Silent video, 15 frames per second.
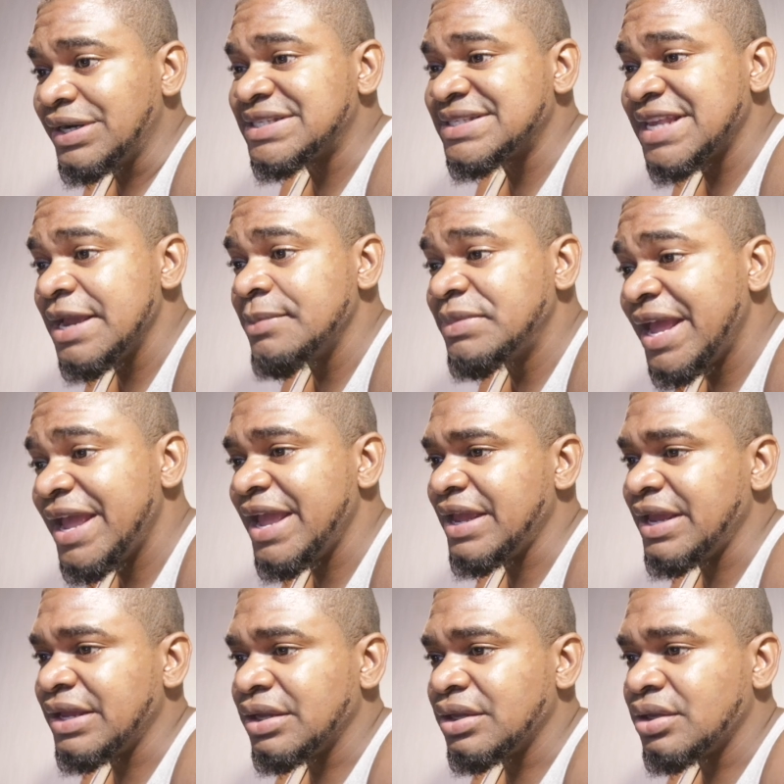the same
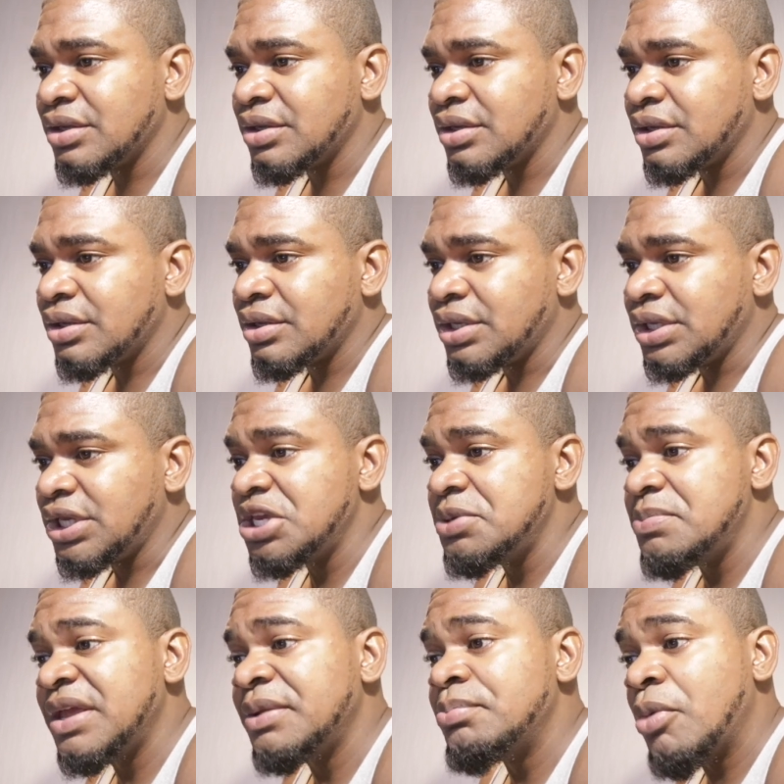day, he
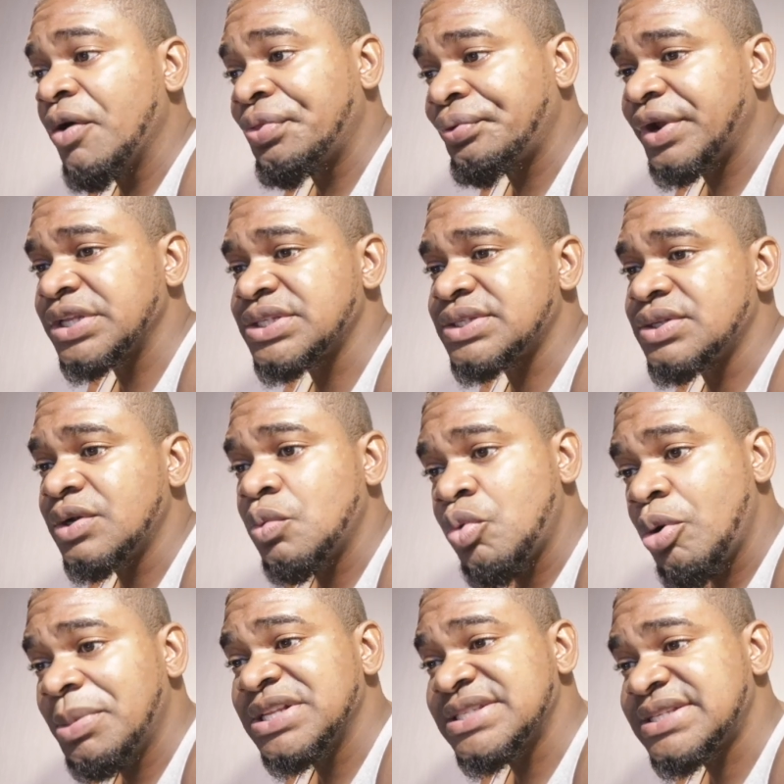made more threats to the
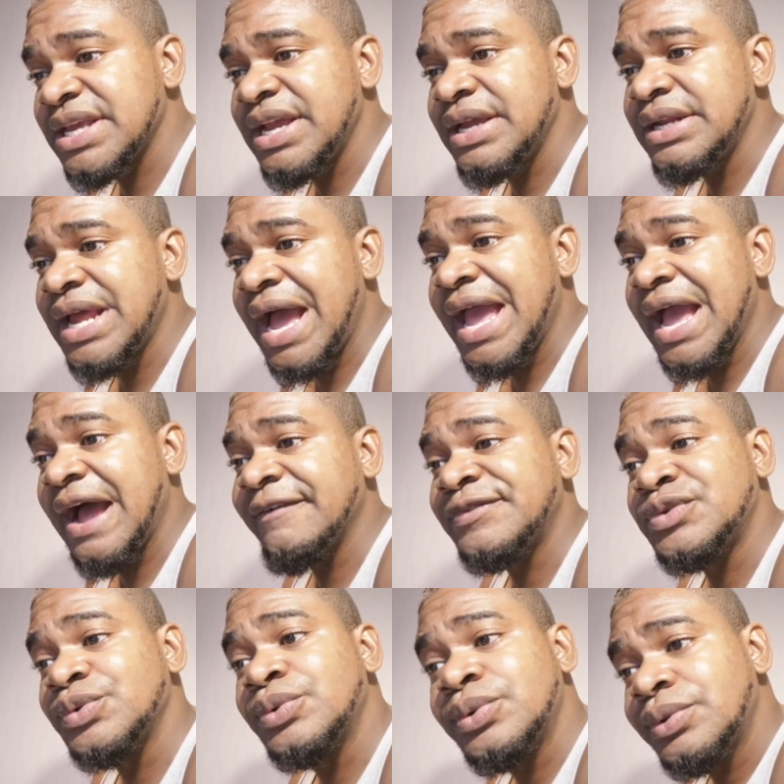woman, saying, I have
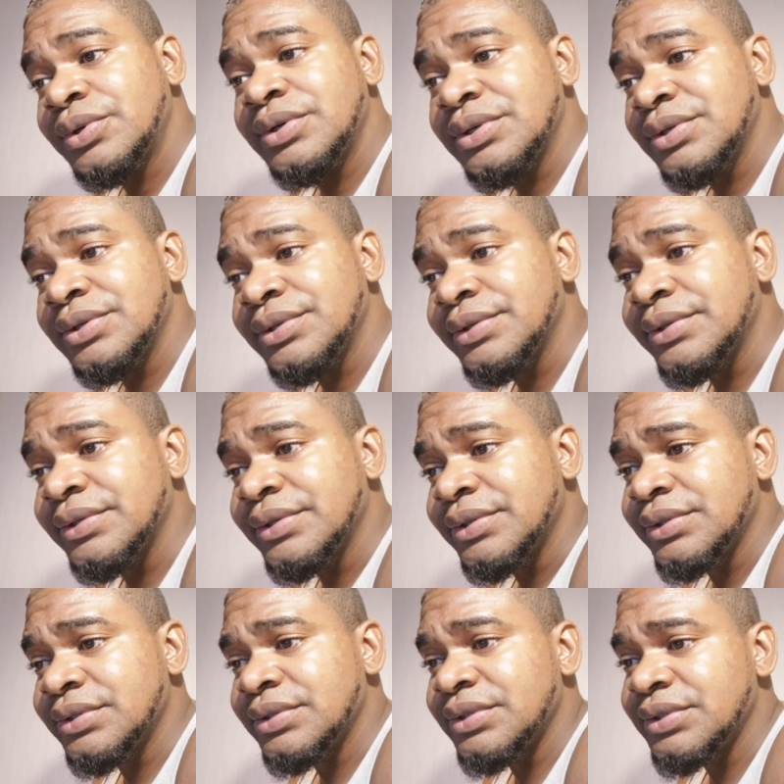to.
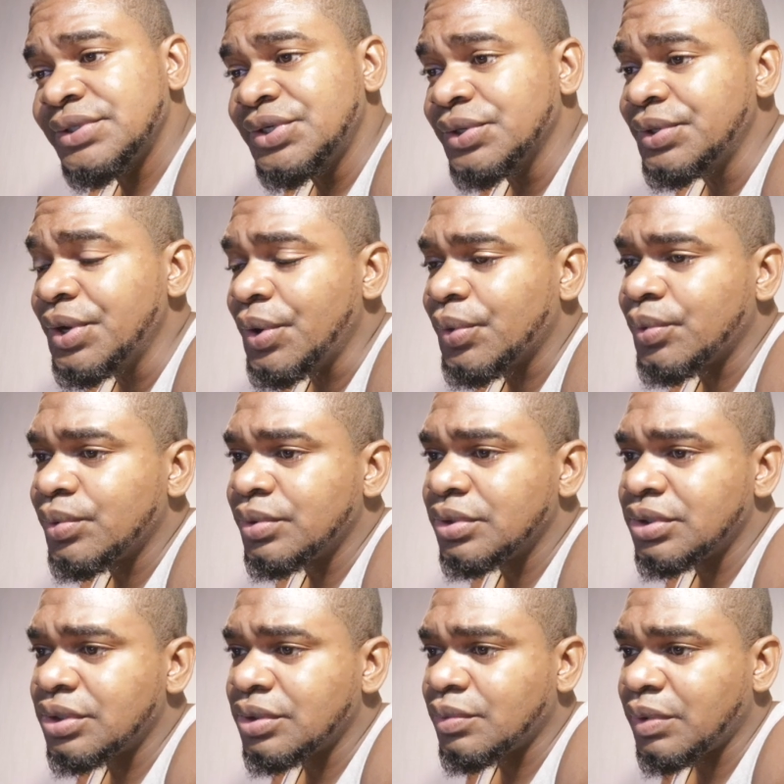You know
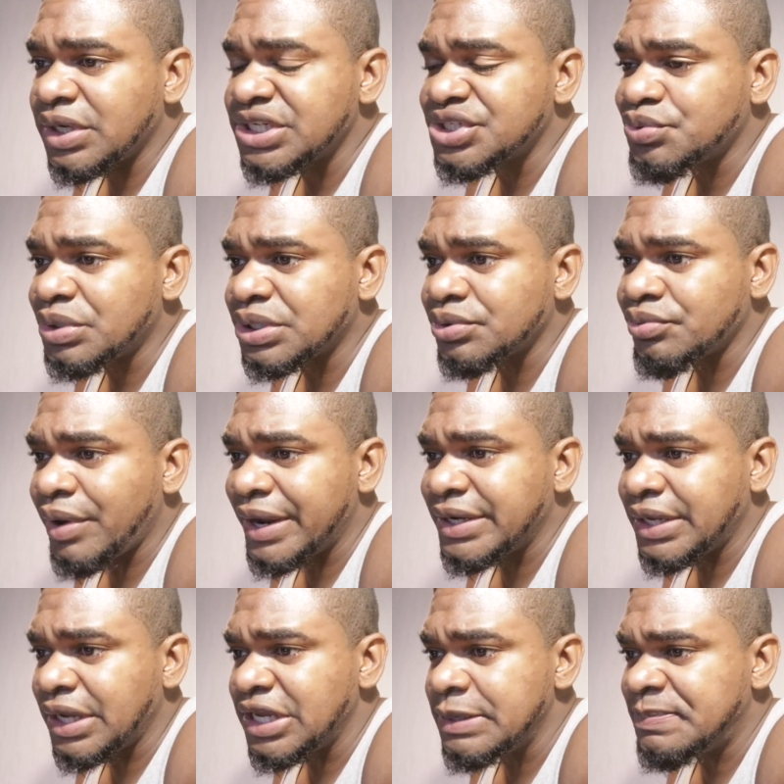what is written right
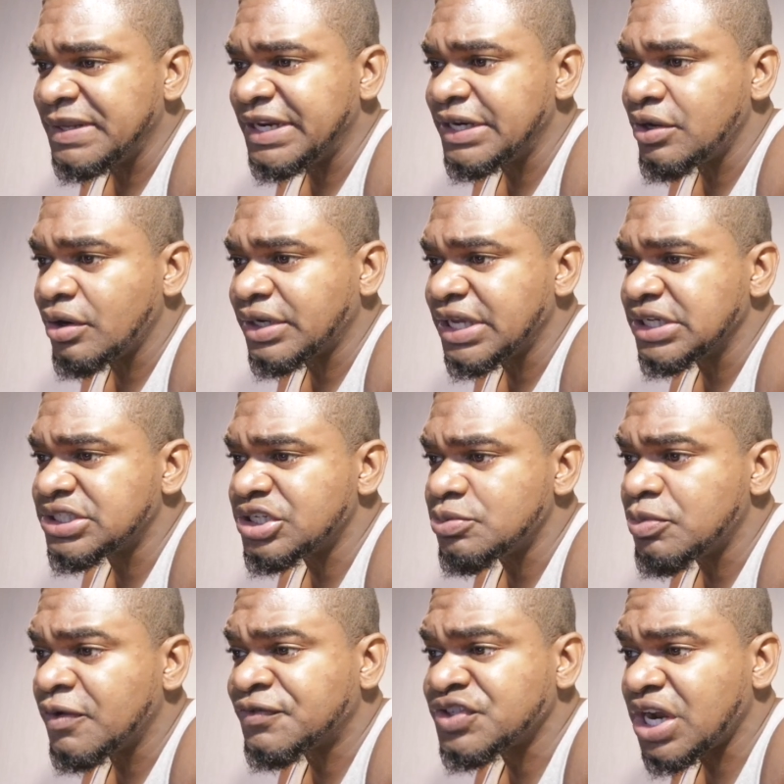there. He pleaded not guilty to
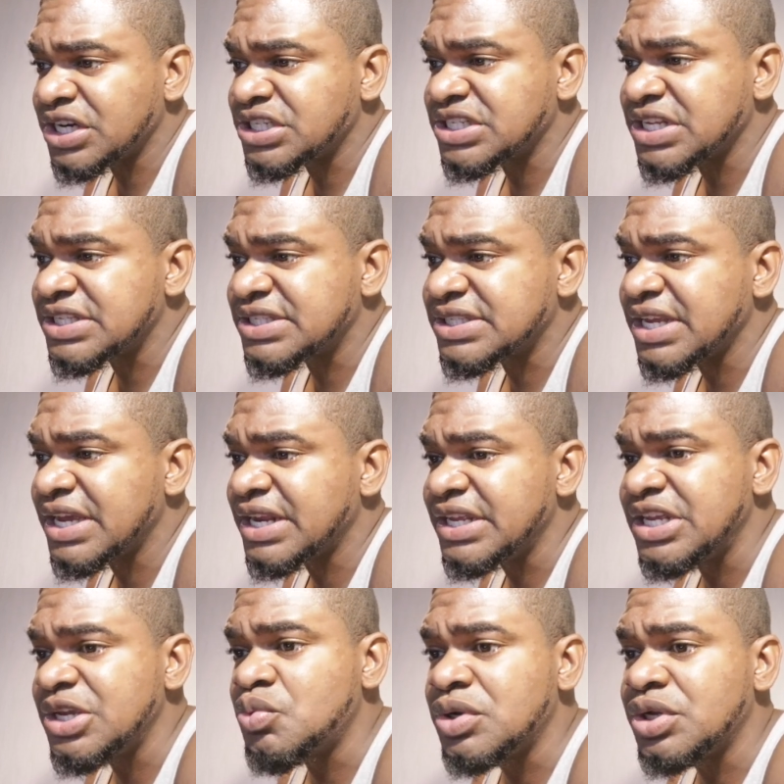both charges and said
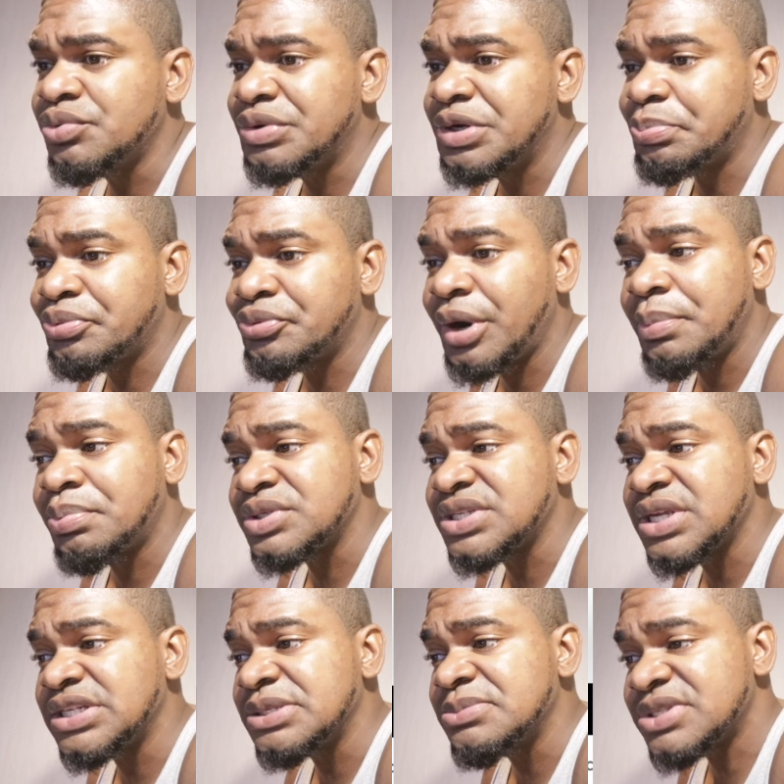he will rep
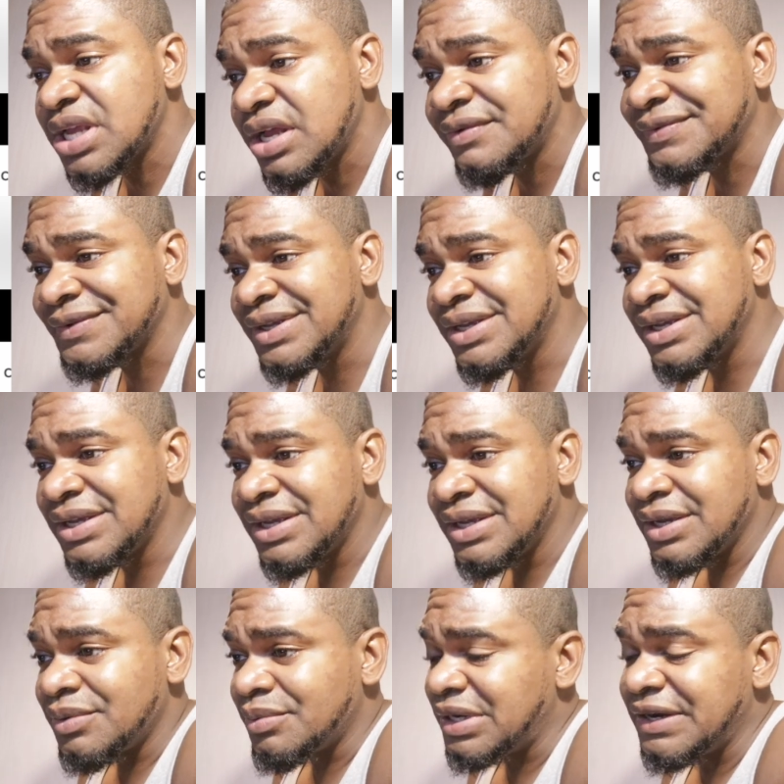represent himself.
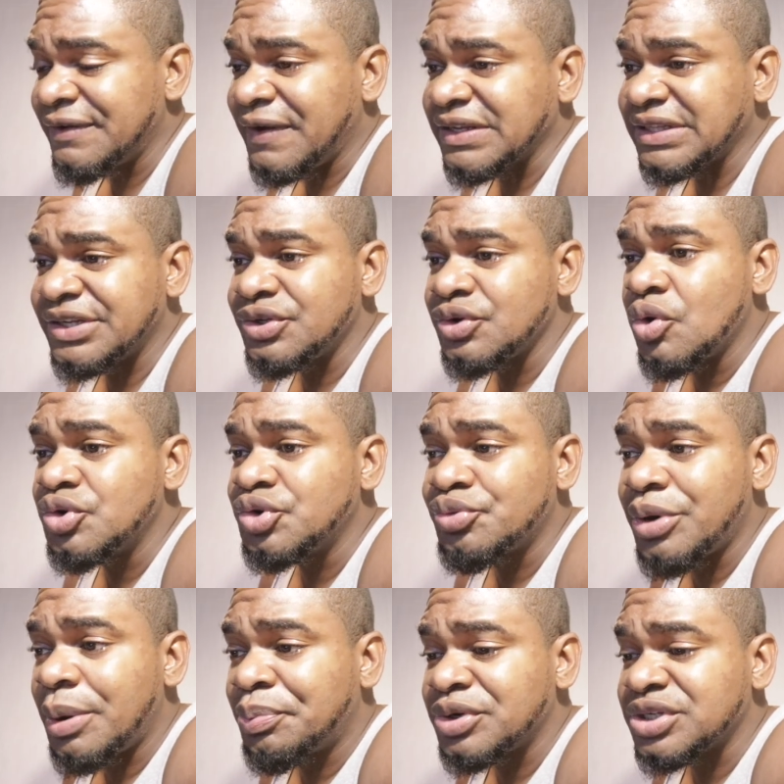Well, the fact that you're going to
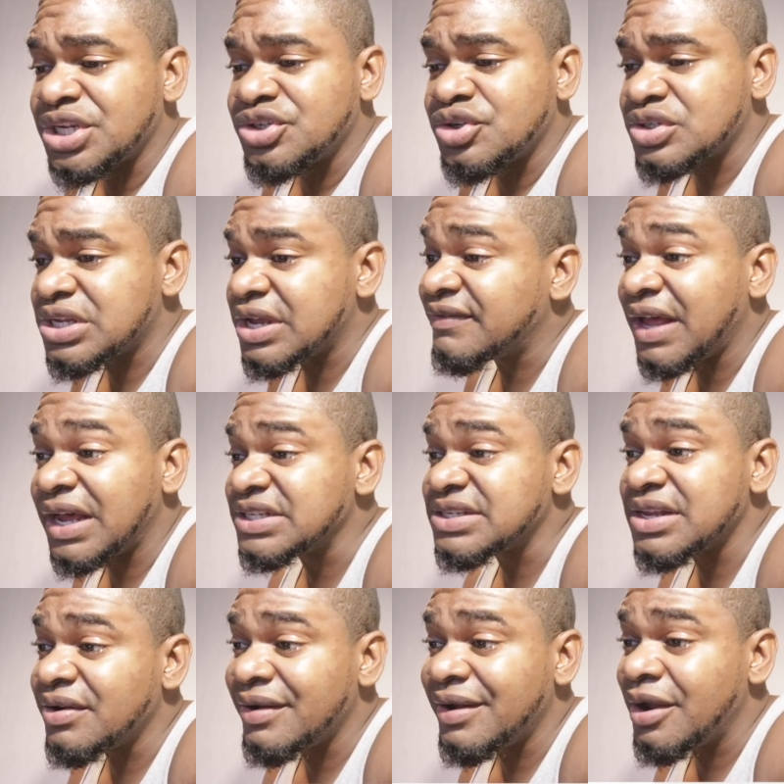represent yourself, that is
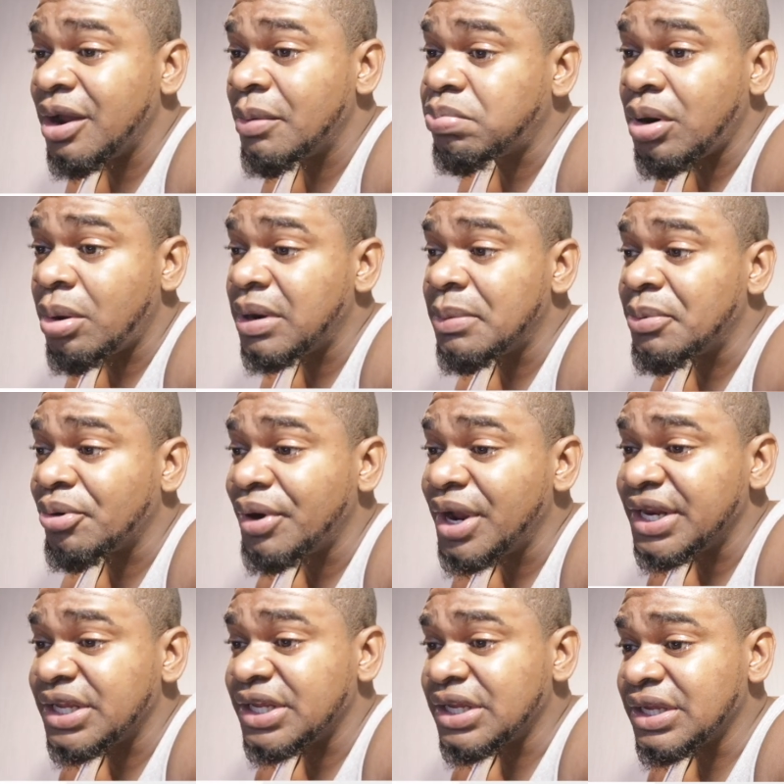a, a problem
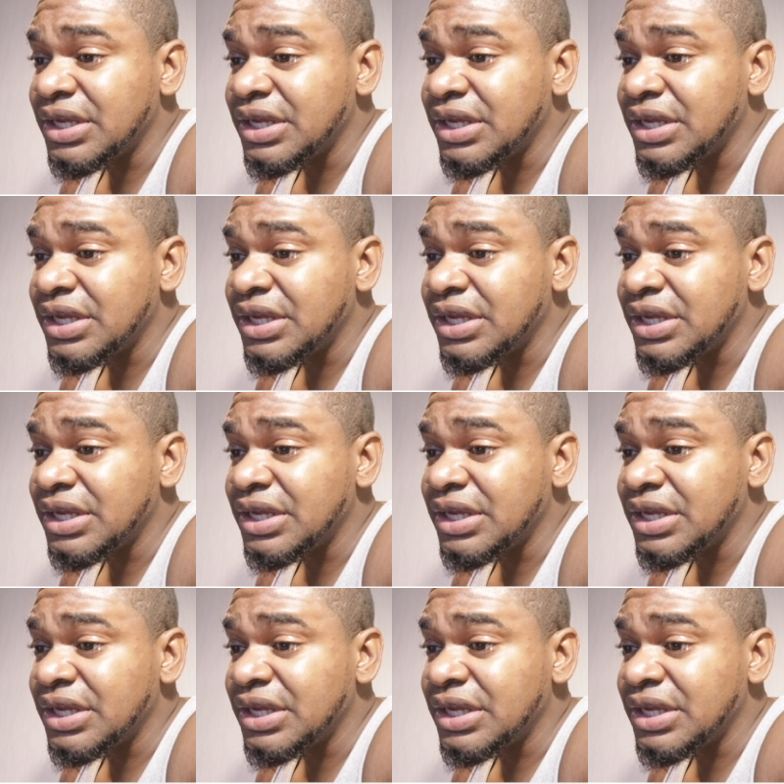already.